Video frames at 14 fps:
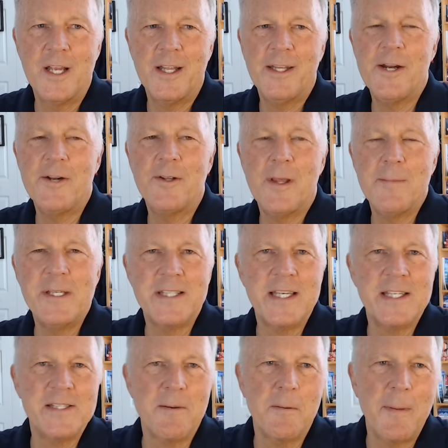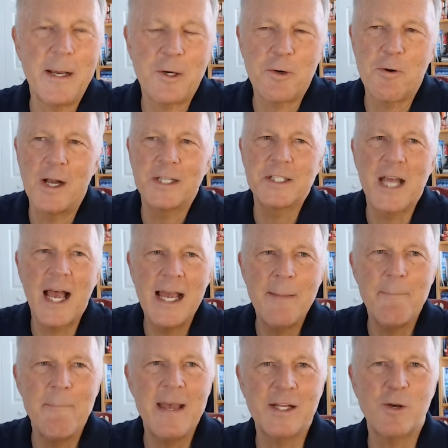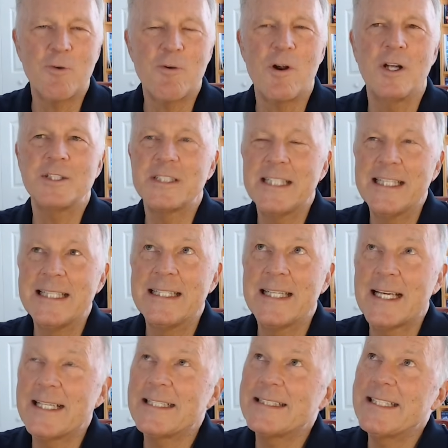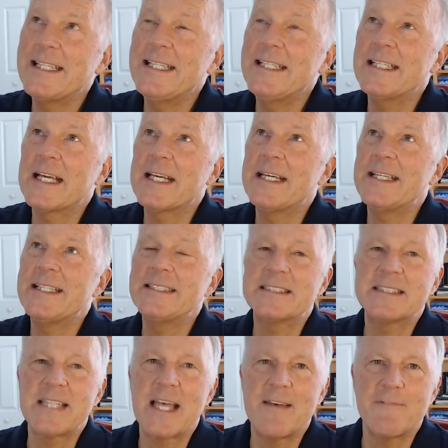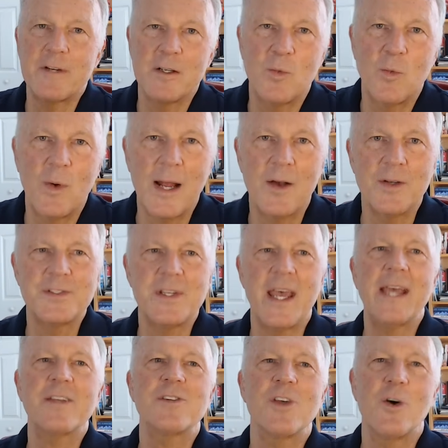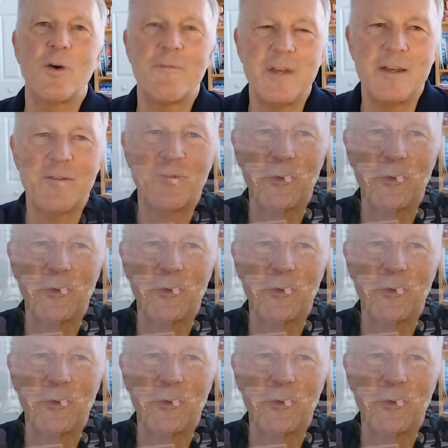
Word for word: You know, let me say something about Crunch. I met Crunch in nineteen ninety-seven when I was X O of V F